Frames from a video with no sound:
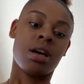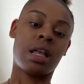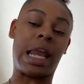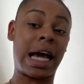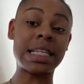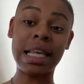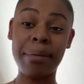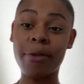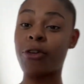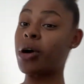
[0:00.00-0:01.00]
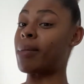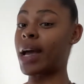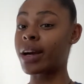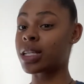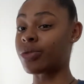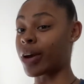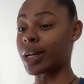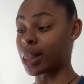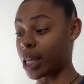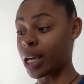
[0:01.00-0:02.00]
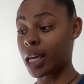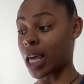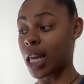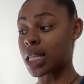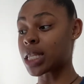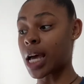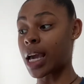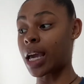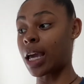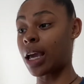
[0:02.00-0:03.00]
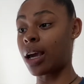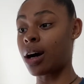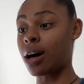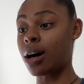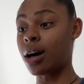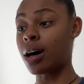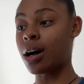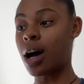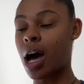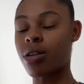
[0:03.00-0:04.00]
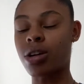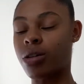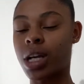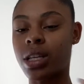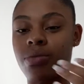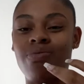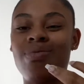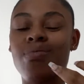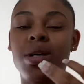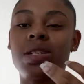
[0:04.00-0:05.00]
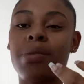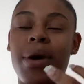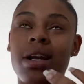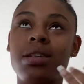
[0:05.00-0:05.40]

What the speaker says: like I said before, my hair is very thick and it's like, I don't know, most of the products